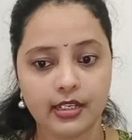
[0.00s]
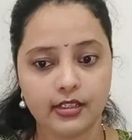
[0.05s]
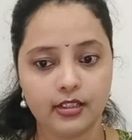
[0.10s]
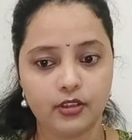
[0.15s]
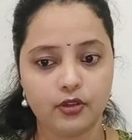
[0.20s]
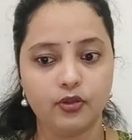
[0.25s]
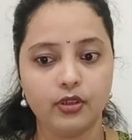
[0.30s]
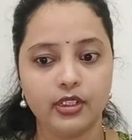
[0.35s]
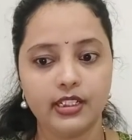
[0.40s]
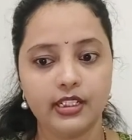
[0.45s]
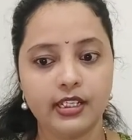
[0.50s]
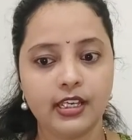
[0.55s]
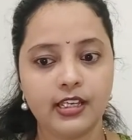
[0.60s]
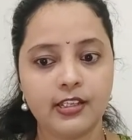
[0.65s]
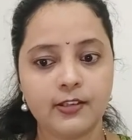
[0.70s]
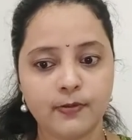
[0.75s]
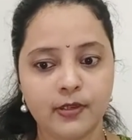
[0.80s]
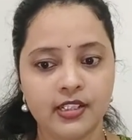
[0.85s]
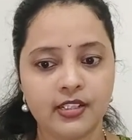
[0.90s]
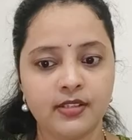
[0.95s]
There's no other
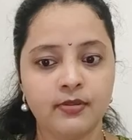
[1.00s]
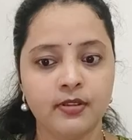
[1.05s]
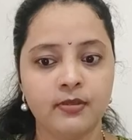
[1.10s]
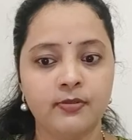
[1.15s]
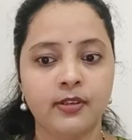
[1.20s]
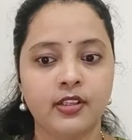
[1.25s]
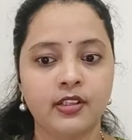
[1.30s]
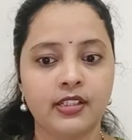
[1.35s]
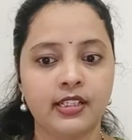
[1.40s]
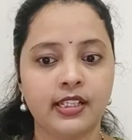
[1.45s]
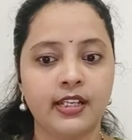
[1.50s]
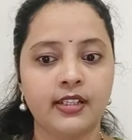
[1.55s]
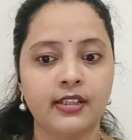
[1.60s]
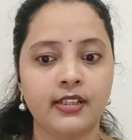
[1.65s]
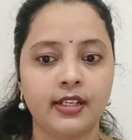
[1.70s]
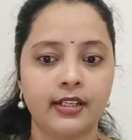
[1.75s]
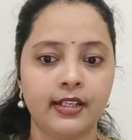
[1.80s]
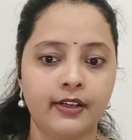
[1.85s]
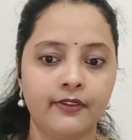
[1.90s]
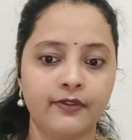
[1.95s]
case possible because then
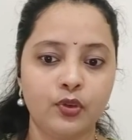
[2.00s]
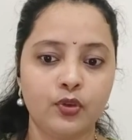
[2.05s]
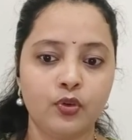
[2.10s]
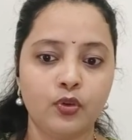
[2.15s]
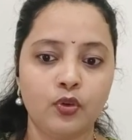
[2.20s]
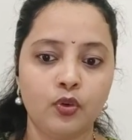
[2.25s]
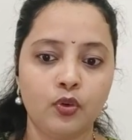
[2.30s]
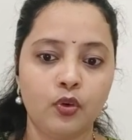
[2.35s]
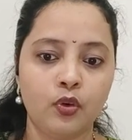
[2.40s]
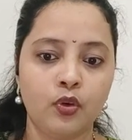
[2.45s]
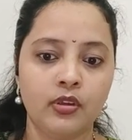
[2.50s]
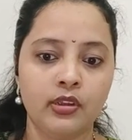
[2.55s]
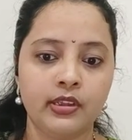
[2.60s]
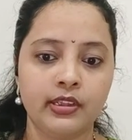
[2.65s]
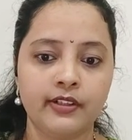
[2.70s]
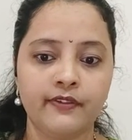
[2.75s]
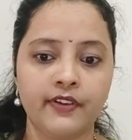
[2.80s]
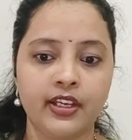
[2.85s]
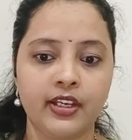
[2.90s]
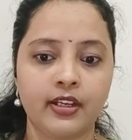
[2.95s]
I'll have to go all
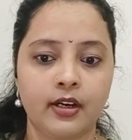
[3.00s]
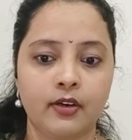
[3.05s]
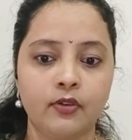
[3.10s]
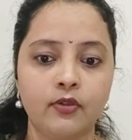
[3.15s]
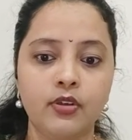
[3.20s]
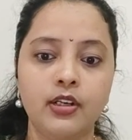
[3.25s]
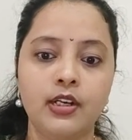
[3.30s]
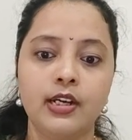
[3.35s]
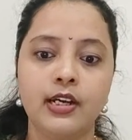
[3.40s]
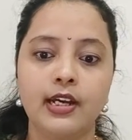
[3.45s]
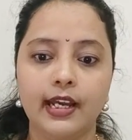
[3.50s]
the way around